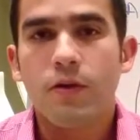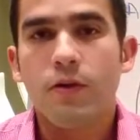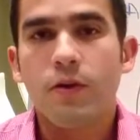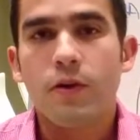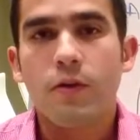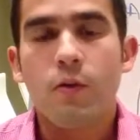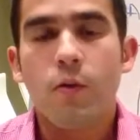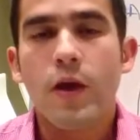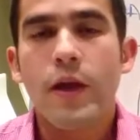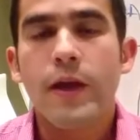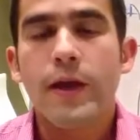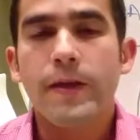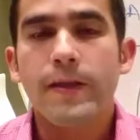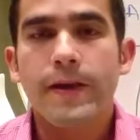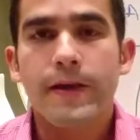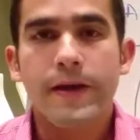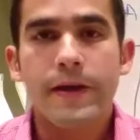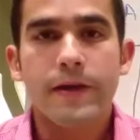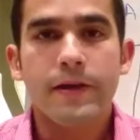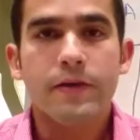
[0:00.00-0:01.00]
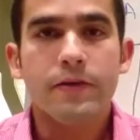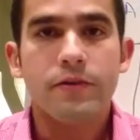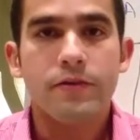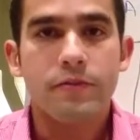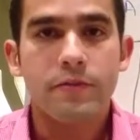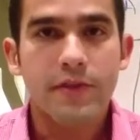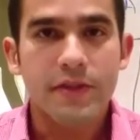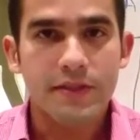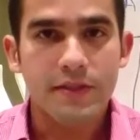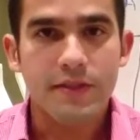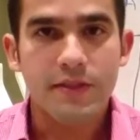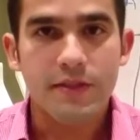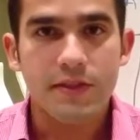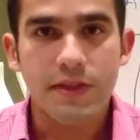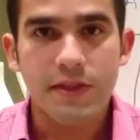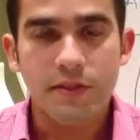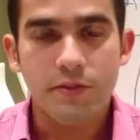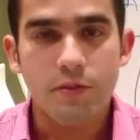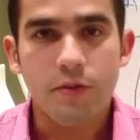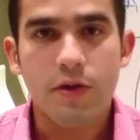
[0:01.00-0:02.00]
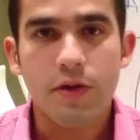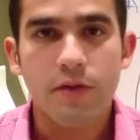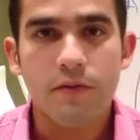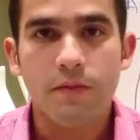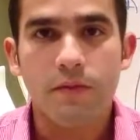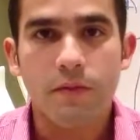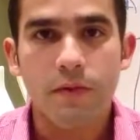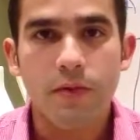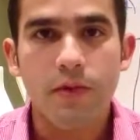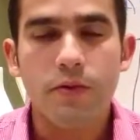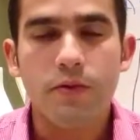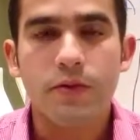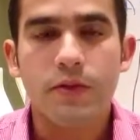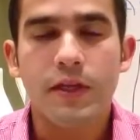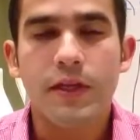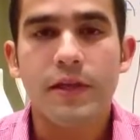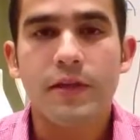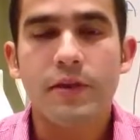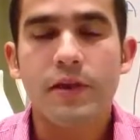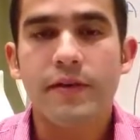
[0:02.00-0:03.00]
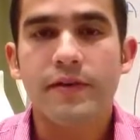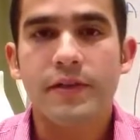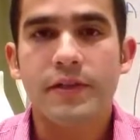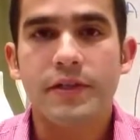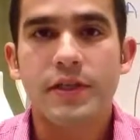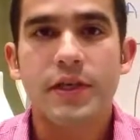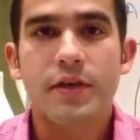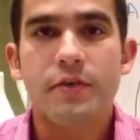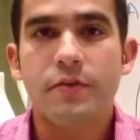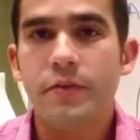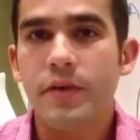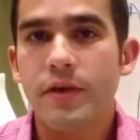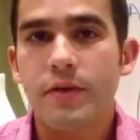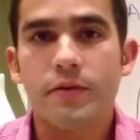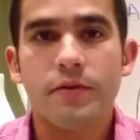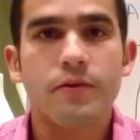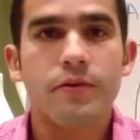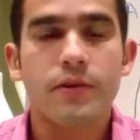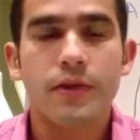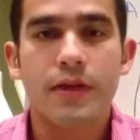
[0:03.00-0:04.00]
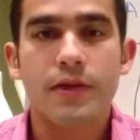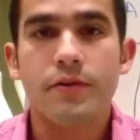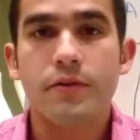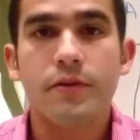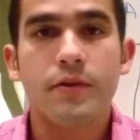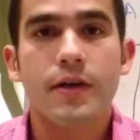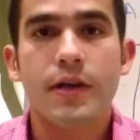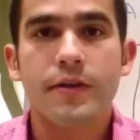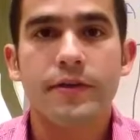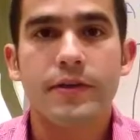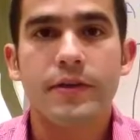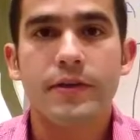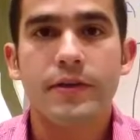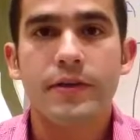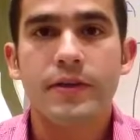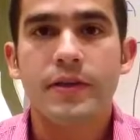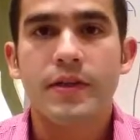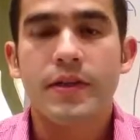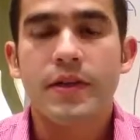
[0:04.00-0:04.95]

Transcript: or a way that your business is working for you, then you have a job. You don't. You don't have a.